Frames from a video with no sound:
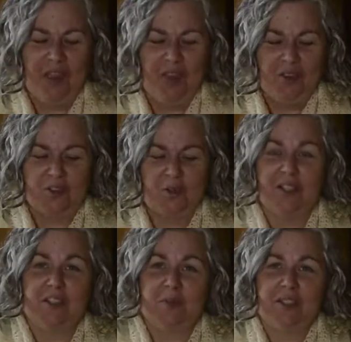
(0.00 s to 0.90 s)
So
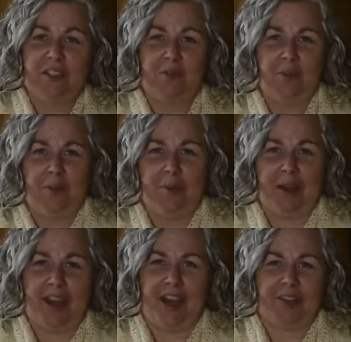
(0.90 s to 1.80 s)
this was knit for me
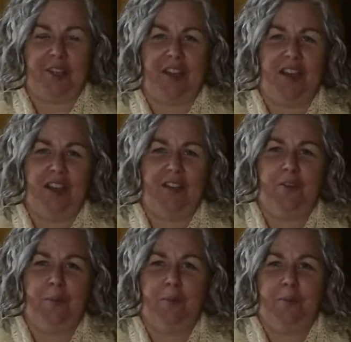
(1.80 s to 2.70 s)
by Aja of
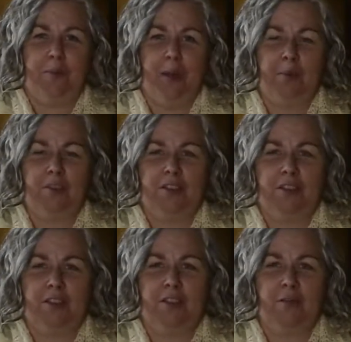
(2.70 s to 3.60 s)
Pebbled
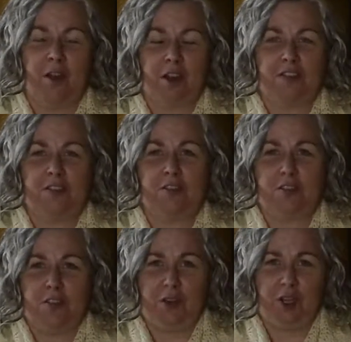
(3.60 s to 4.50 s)
Fox
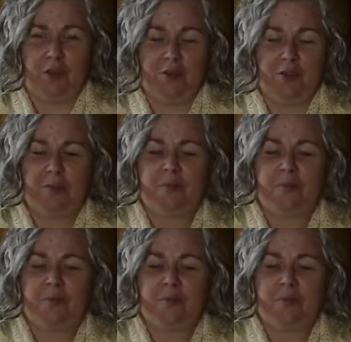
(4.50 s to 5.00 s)
Studios,